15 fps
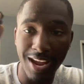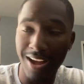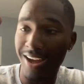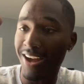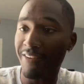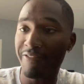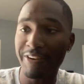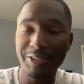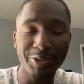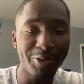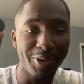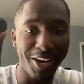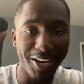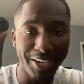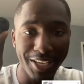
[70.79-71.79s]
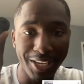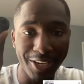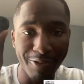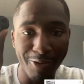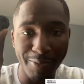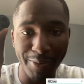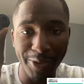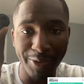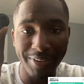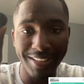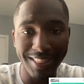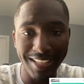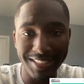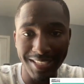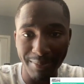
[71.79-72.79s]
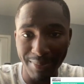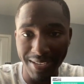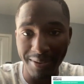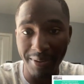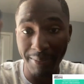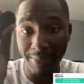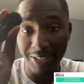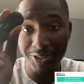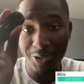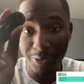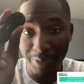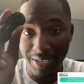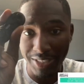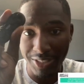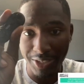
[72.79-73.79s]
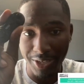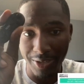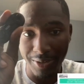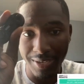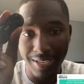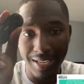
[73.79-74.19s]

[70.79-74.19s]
official Anki remote. They sent me it about 2 weeks ago.